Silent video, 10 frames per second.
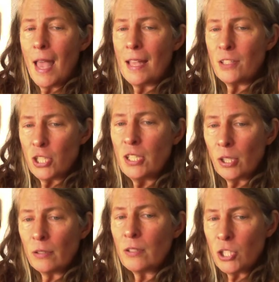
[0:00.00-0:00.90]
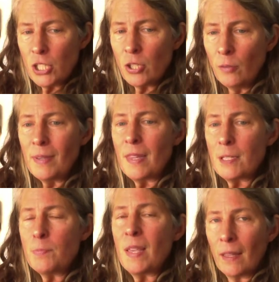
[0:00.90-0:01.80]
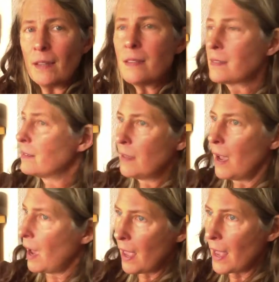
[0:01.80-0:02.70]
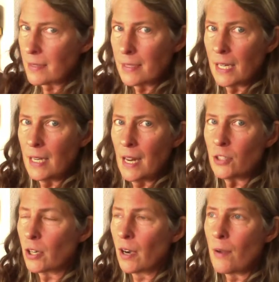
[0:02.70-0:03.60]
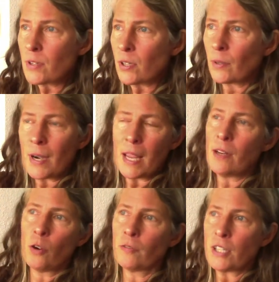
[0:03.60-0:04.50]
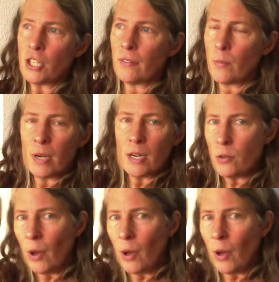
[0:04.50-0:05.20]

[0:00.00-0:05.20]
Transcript: And she told me this because as a teenager, I was already an overachiever. I wanted to do